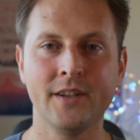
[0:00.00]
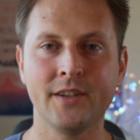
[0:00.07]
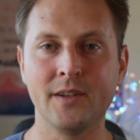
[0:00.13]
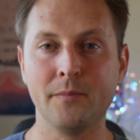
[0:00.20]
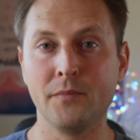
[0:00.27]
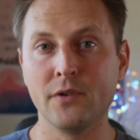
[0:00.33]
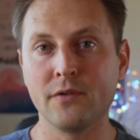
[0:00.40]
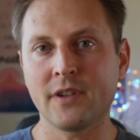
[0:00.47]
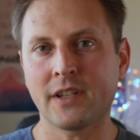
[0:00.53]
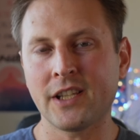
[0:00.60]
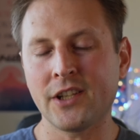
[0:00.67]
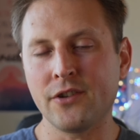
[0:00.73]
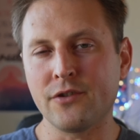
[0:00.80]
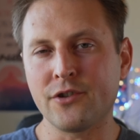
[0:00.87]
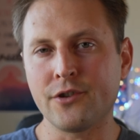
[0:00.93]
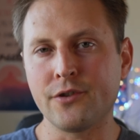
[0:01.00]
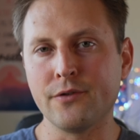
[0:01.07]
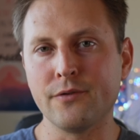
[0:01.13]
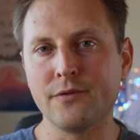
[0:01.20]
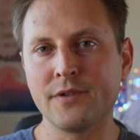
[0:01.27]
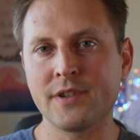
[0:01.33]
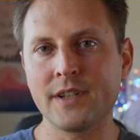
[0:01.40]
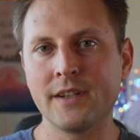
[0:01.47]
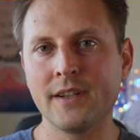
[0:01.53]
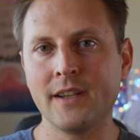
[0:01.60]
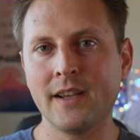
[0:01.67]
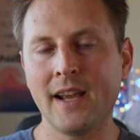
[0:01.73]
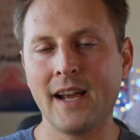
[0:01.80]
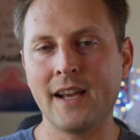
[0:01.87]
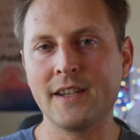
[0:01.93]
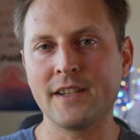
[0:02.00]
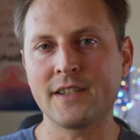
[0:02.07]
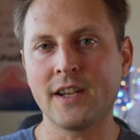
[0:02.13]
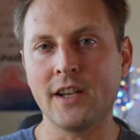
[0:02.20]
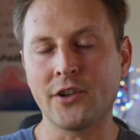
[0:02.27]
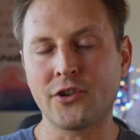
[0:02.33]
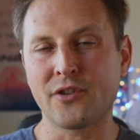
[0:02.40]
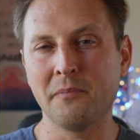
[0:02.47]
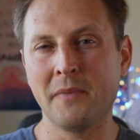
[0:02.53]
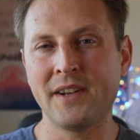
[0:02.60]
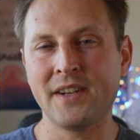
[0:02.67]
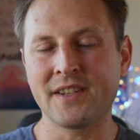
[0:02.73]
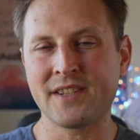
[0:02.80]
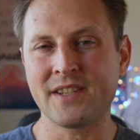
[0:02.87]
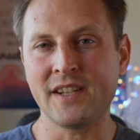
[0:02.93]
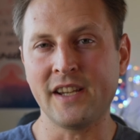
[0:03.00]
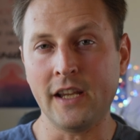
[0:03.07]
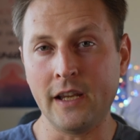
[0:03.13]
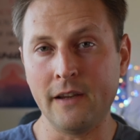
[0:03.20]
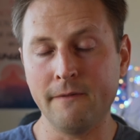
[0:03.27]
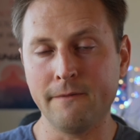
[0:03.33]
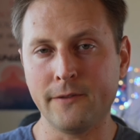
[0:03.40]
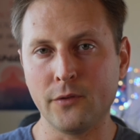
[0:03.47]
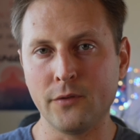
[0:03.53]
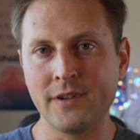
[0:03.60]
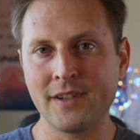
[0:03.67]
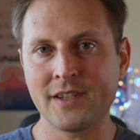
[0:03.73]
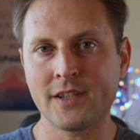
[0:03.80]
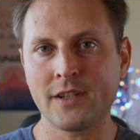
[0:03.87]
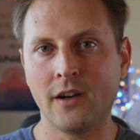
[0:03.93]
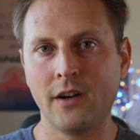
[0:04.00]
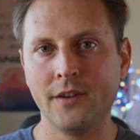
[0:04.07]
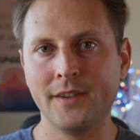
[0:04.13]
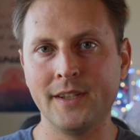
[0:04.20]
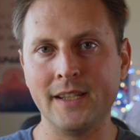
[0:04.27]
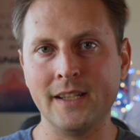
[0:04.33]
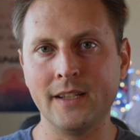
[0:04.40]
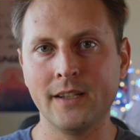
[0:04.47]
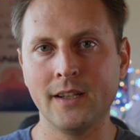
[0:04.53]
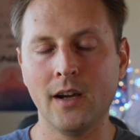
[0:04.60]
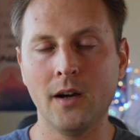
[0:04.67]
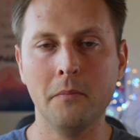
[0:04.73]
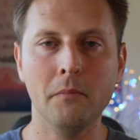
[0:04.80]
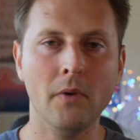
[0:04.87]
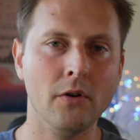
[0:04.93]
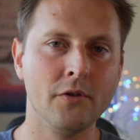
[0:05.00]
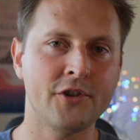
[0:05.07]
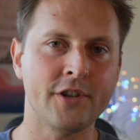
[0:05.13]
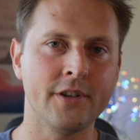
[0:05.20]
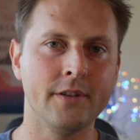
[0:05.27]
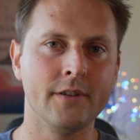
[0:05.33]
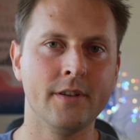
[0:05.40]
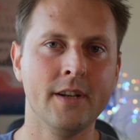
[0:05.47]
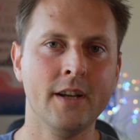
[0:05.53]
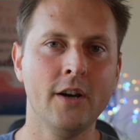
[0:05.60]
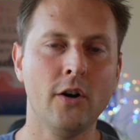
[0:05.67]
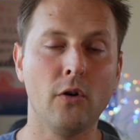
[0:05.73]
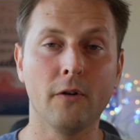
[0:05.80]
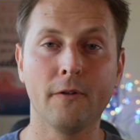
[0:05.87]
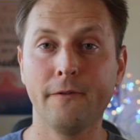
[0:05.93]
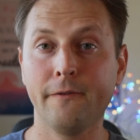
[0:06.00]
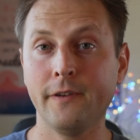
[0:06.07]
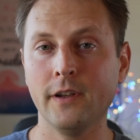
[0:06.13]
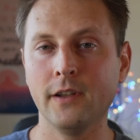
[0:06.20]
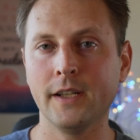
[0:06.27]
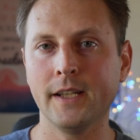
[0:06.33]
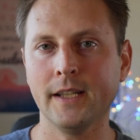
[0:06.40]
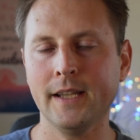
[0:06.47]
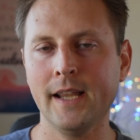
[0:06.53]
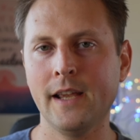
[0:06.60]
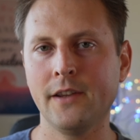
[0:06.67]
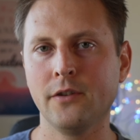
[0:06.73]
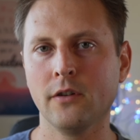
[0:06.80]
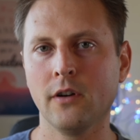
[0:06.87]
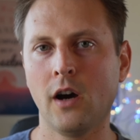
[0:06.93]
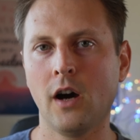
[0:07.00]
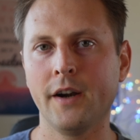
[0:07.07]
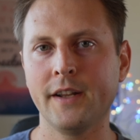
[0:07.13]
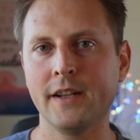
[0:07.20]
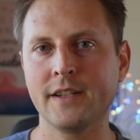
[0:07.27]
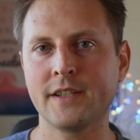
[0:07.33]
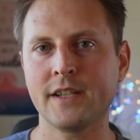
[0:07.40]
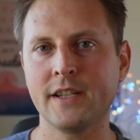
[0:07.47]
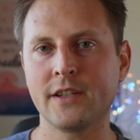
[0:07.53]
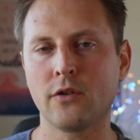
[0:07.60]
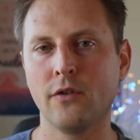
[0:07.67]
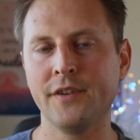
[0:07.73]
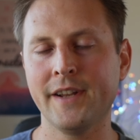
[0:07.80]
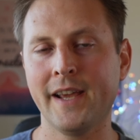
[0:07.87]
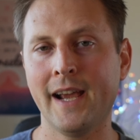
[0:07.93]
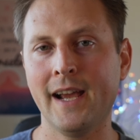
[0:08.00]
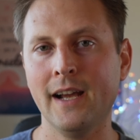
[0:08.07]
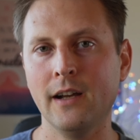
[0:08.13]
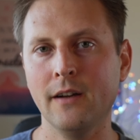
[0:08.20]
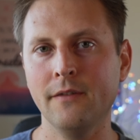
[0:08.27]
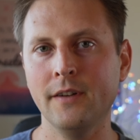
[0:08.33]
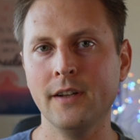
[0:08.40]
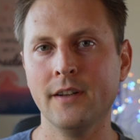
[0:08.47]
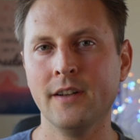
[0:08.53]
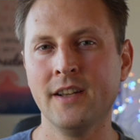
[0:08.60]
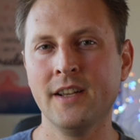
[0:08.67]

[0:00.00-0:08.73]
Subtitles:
The music that you choose has a tremendous influence on the emotion or feeling that your audience is going to have.